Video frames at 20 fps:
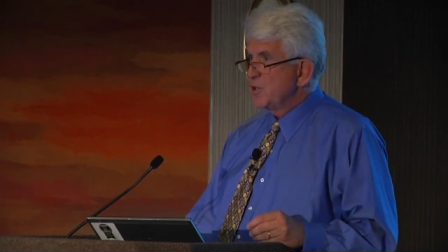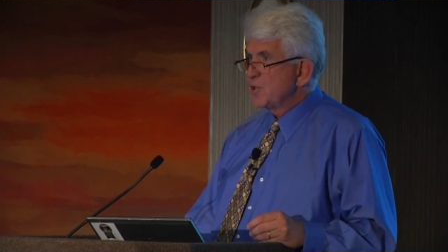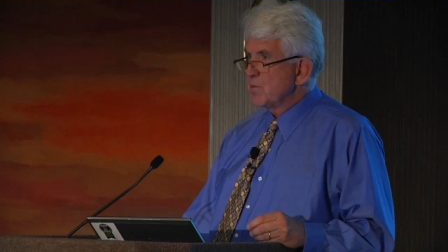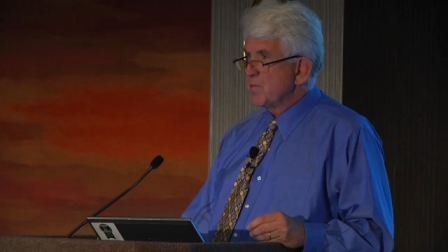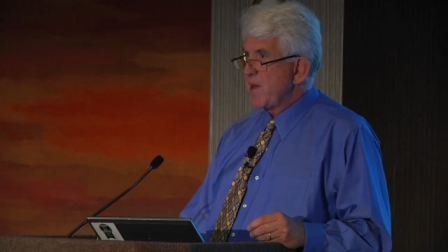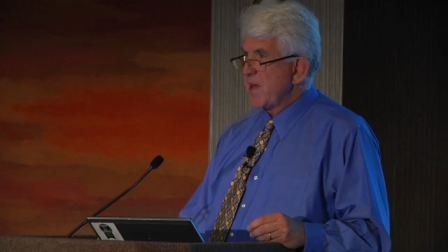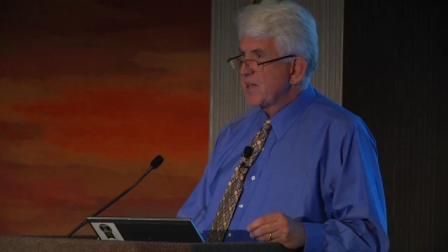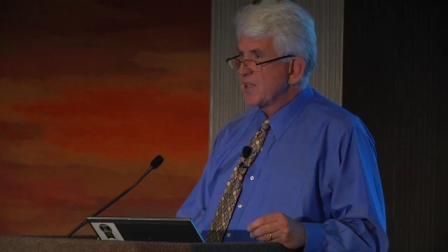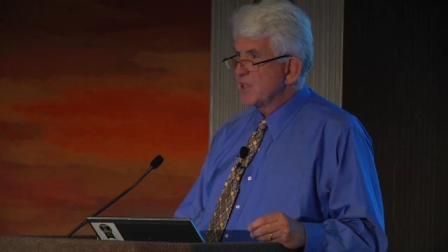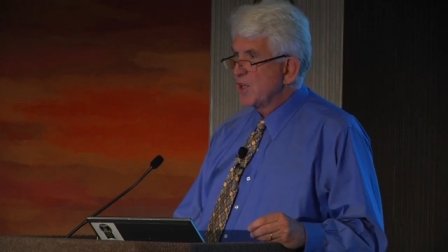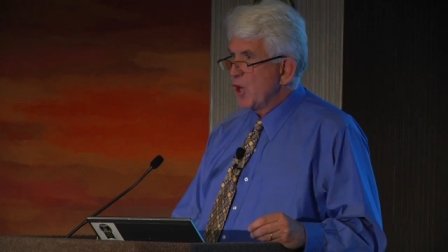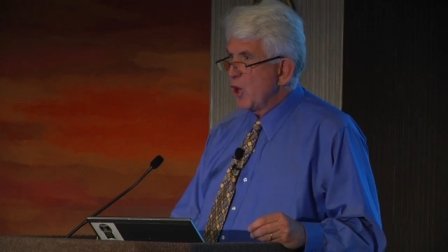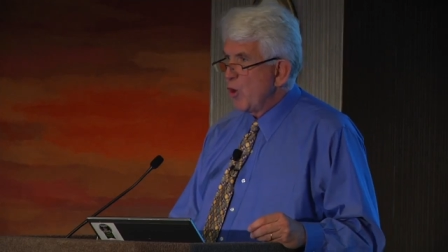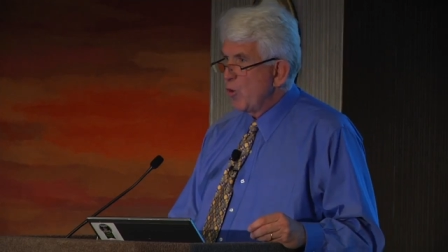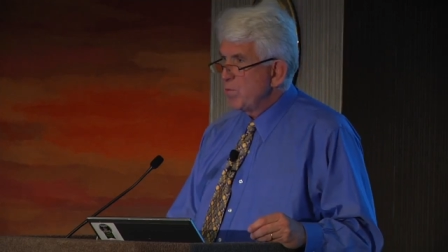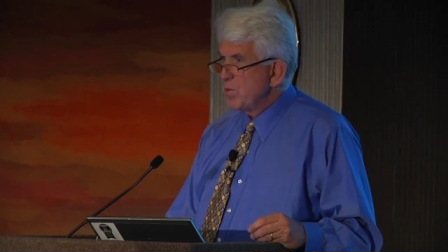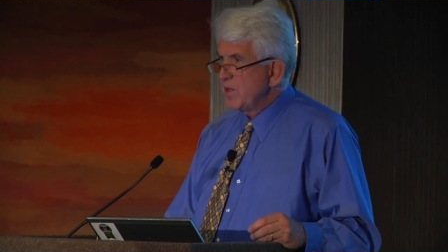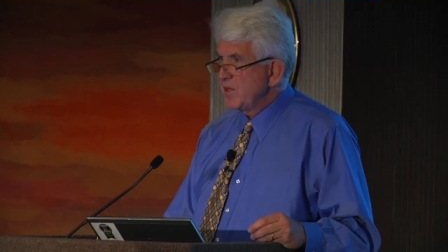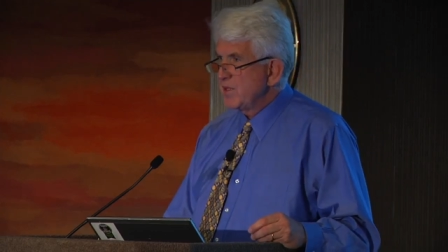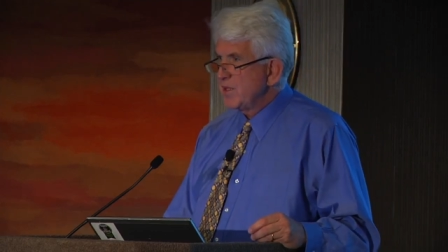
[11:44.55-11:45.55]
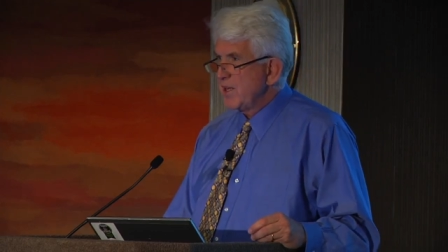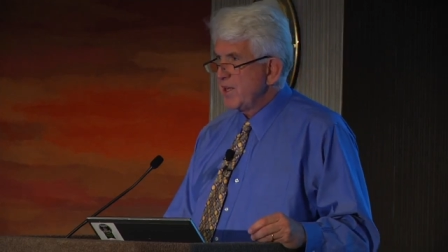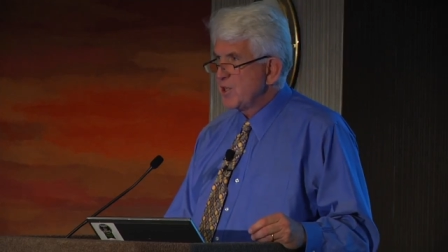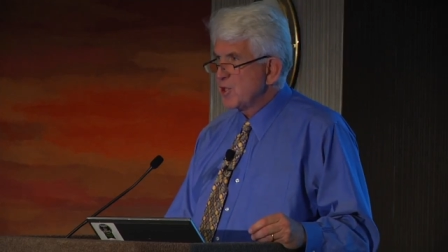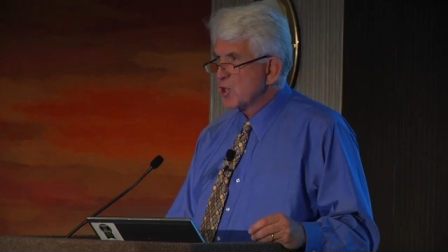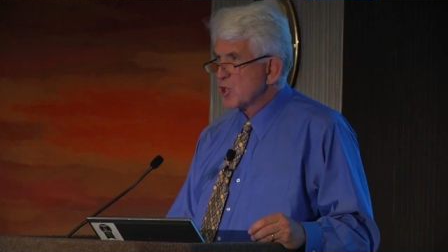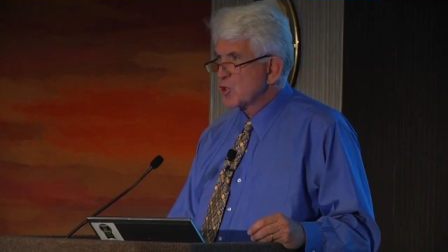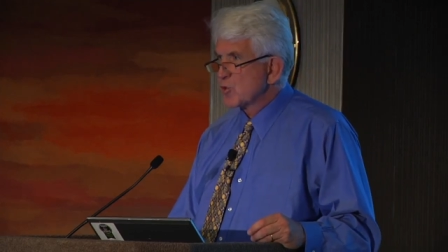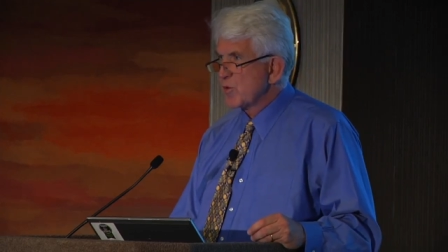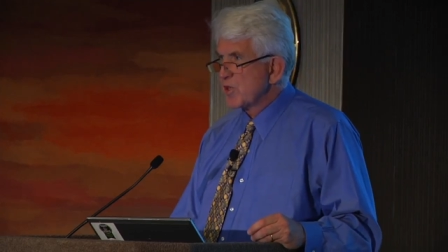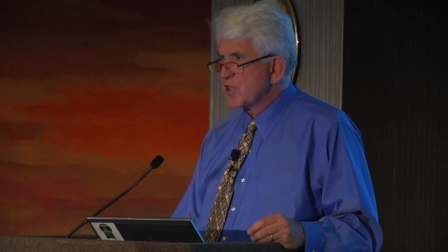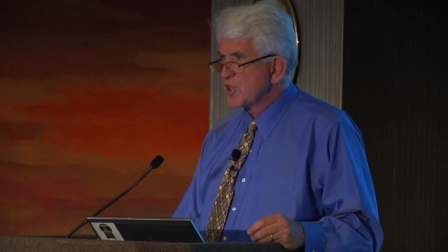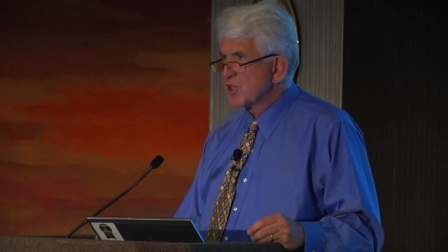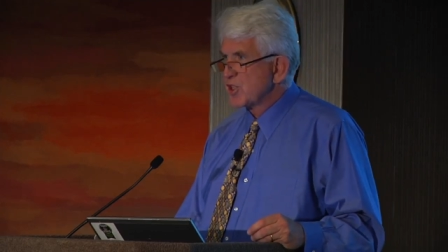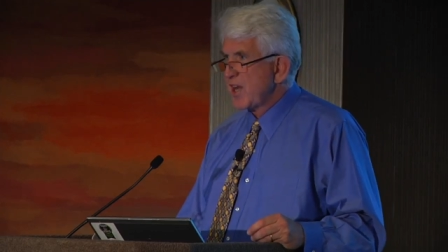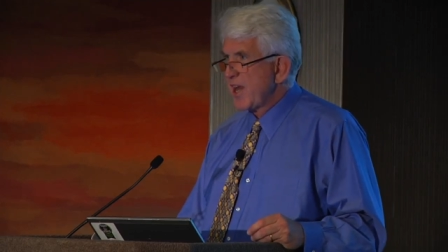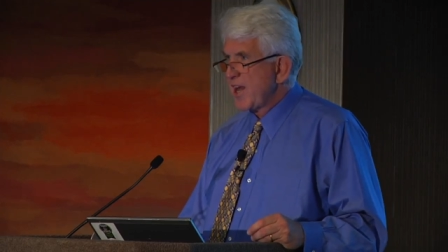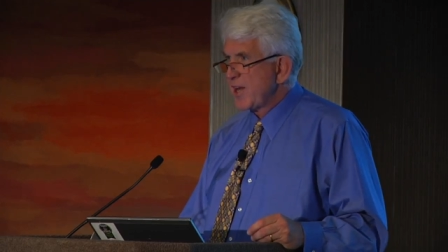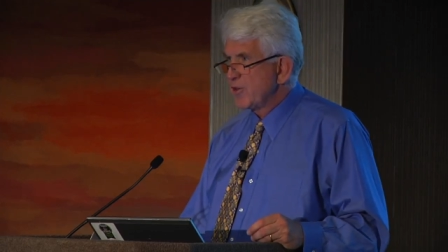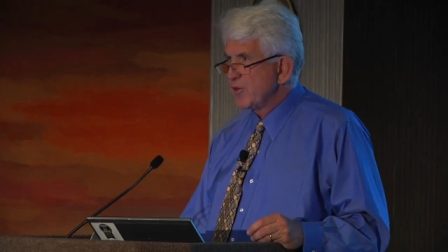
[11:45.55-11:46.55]
to make an open industry
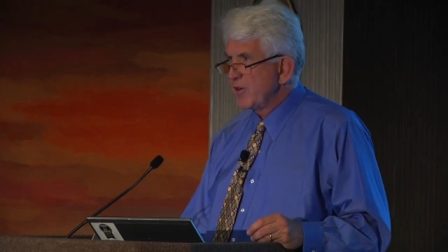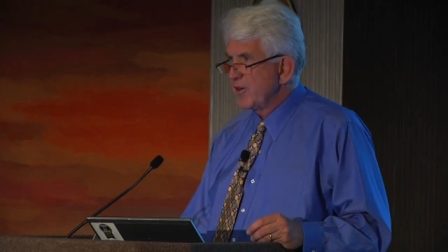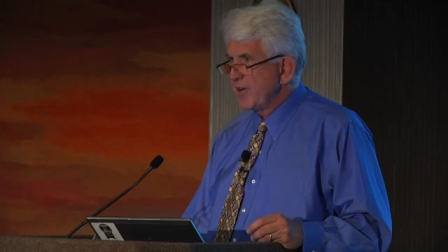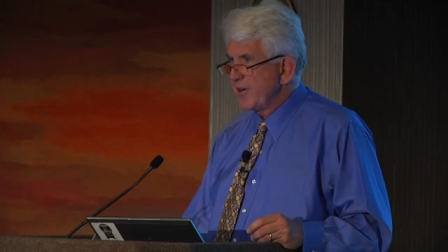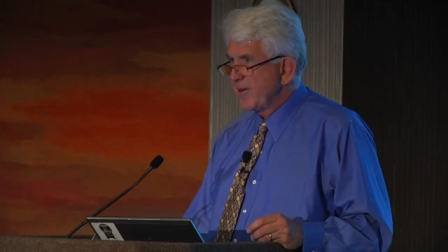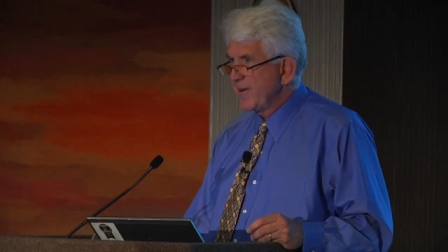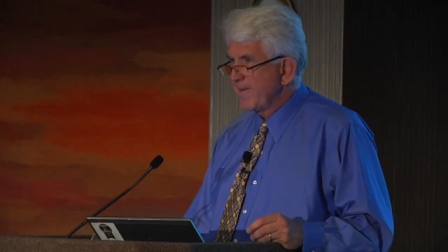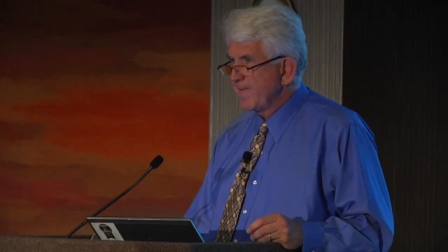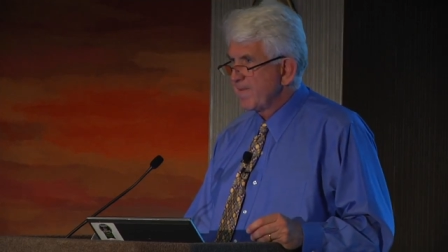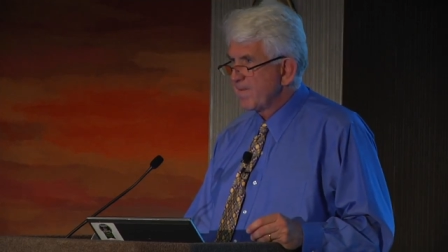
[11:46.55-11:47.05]
standard.